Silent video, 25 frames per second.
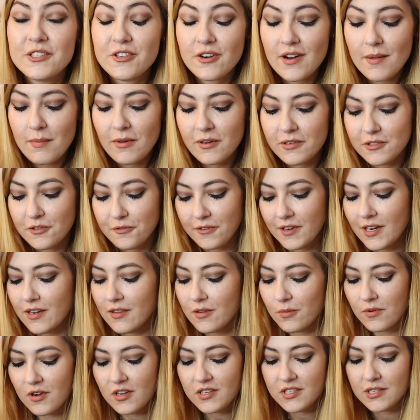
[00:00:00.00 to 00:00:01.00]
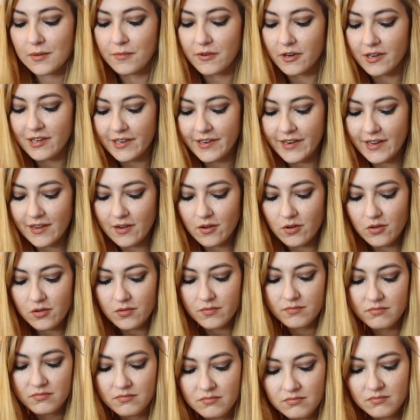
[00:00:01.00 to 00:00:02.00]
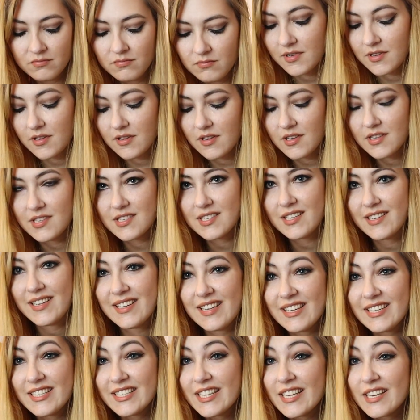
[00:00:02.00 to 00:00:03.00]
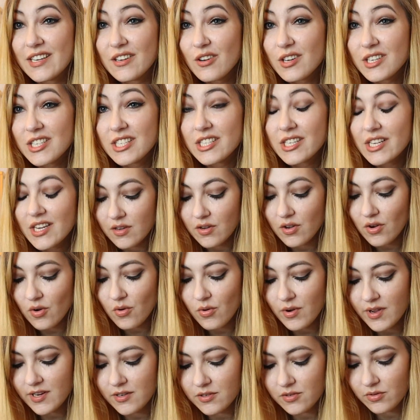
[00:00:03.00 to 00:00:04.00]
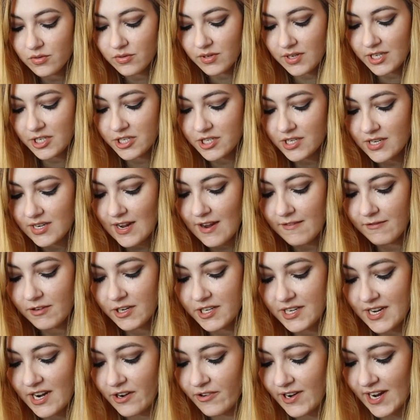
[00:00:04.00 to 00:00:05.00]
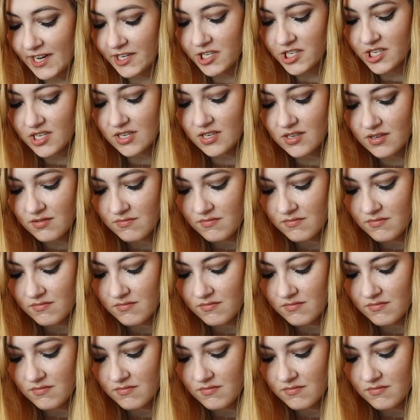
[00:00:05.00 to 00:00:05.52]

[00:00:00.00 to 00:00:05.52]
trouble to fit the water bottle now, because it cannot go into each and every direction.